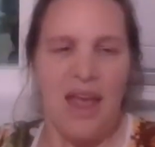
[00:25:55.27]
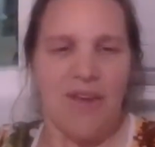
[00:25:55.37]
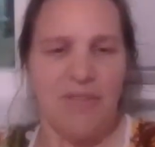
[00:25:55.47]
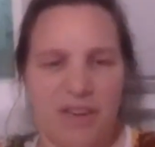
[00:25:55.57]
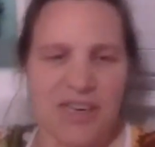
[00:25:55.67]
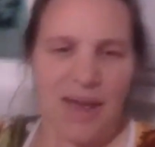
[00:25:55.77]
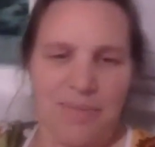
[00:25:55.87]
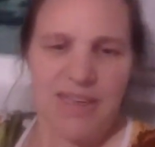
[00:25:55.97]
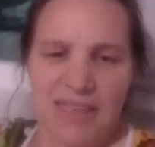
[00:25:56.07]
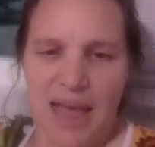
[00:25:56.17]
Every
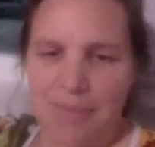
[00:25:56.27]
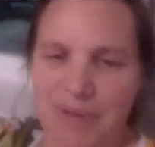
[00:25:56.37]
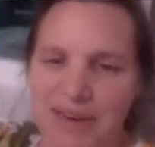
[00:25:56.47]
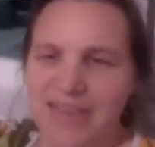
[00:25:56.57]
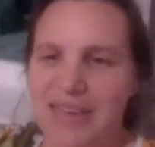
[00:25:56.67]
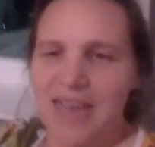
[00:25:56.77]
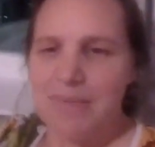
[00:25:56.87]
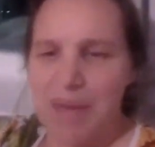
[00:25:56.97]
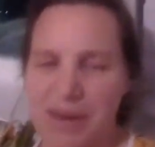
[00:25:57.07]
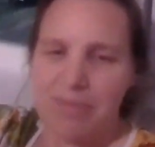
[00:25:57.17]
time this happened,
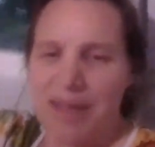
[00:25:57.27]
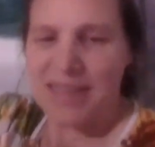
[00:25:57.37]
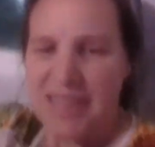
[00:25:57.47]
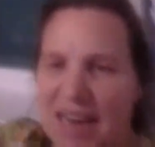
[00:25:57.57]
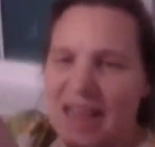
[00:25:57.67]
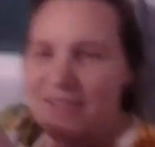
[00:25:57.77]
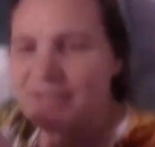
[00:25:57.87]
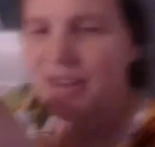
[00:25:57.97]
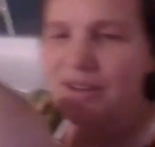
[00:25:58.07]
it made Betsy laugh.